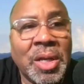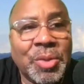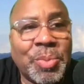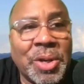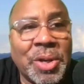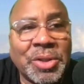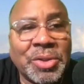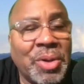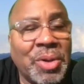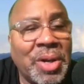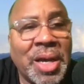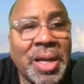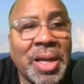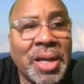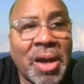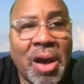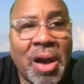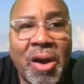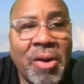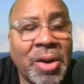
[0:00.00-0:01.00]
special
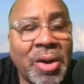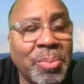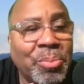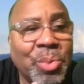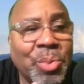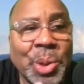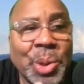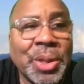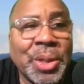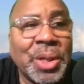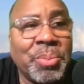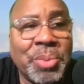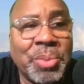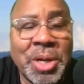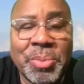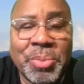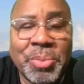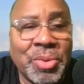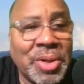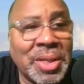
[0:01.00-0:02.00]
ed aren't brilliant
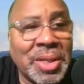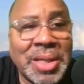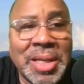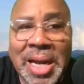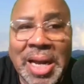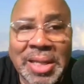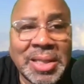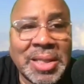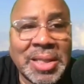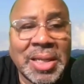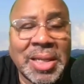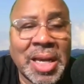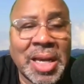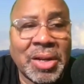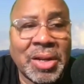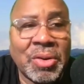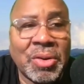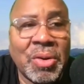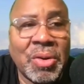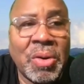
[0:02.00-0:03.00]
people. Not saying
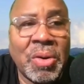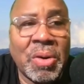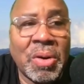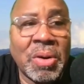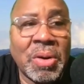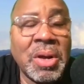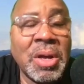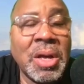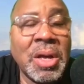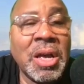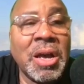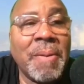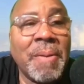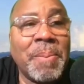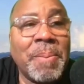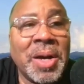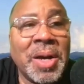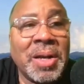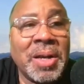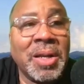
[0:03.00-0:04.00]
that at all,
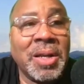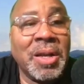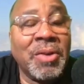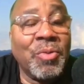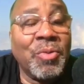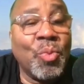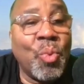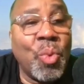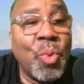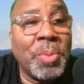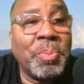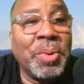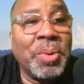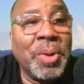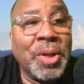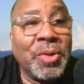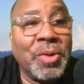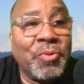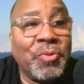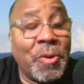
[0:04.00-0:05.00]
but when
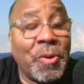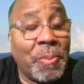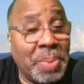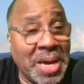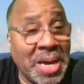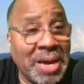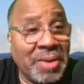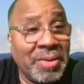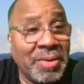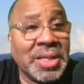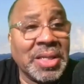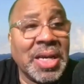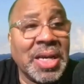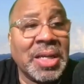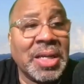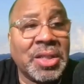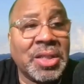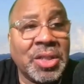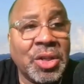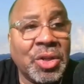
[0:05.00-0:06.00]
for parents
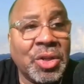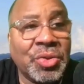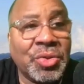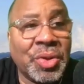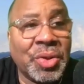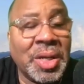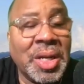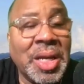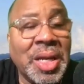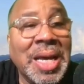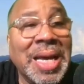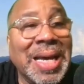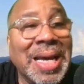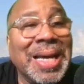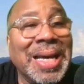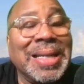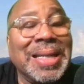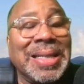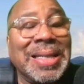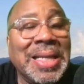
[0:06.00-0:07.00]
and children,
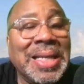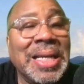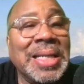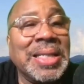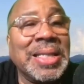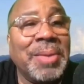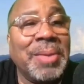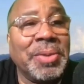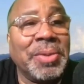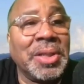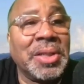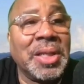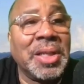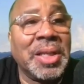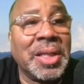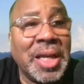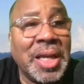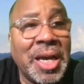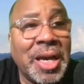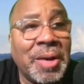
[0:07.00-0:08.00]
it says something to
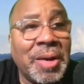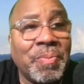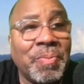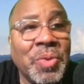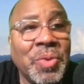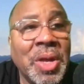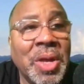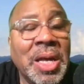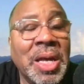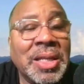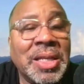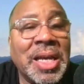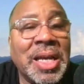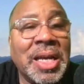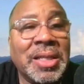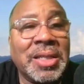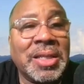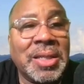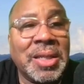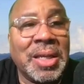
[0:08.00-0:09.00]
them
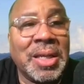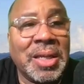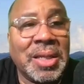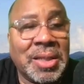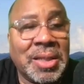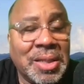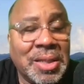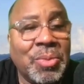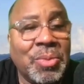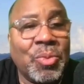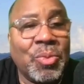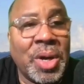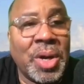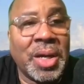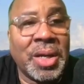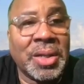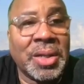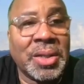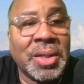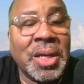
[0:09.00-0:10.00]
that in some
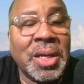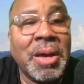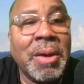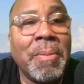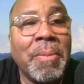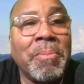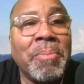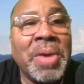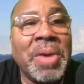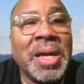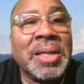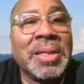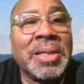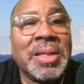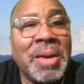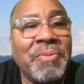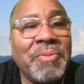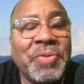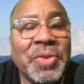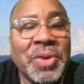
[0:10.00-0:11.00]
ways makes
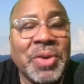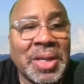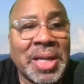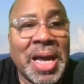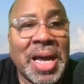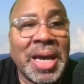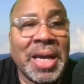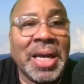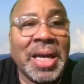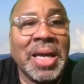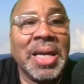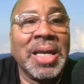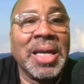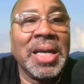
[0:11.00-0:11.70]
them feel like